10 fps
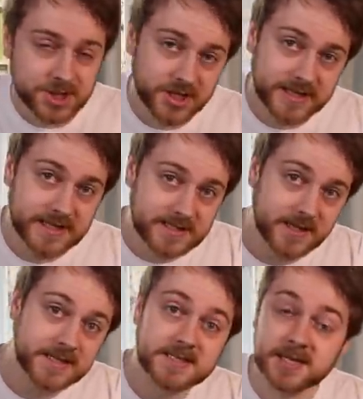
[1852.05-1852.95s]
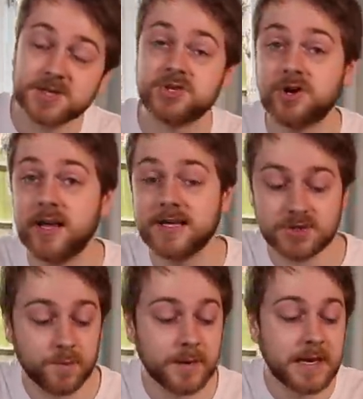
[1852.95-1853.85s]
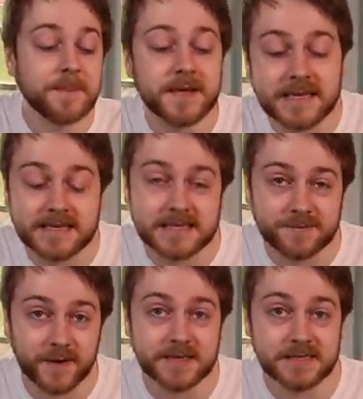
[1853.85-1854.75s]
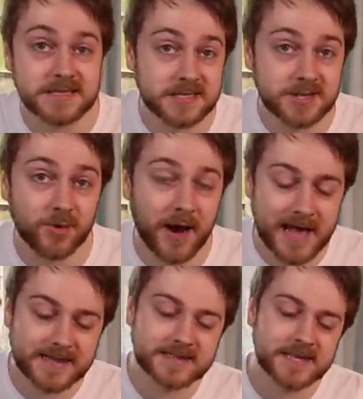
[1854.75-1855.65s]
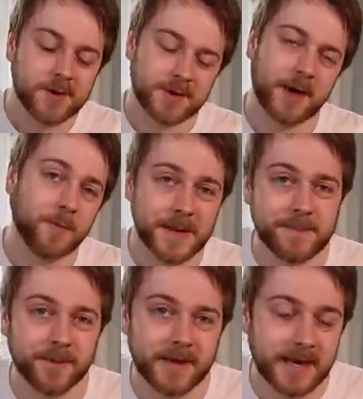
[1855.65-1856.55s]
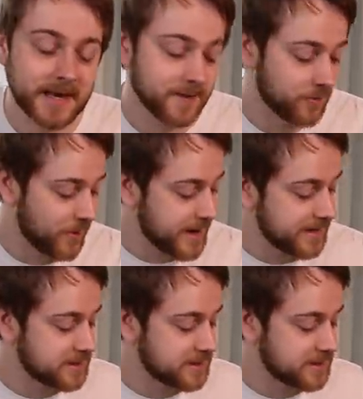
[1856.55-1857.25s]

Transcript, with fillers: chunky dice and trying to manipulate these fighters to your ends without people getting in the way,